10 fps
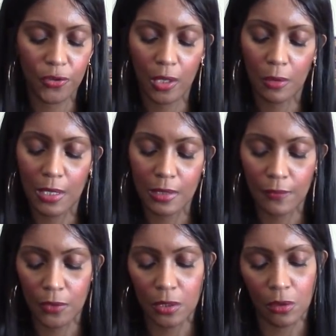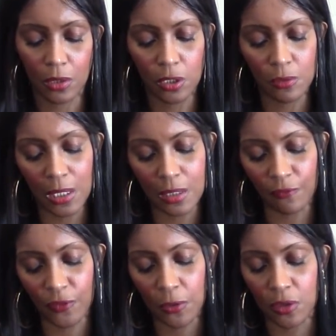So let's have a look. You need to
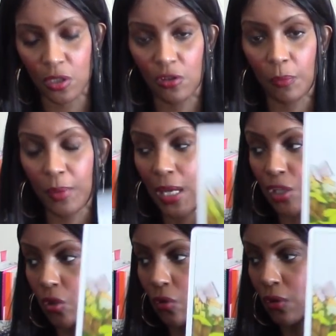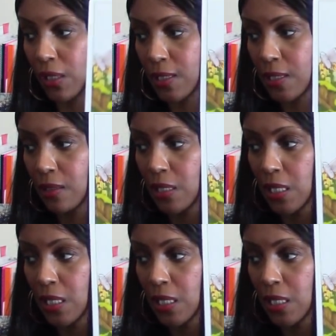focus on the Page of Coins.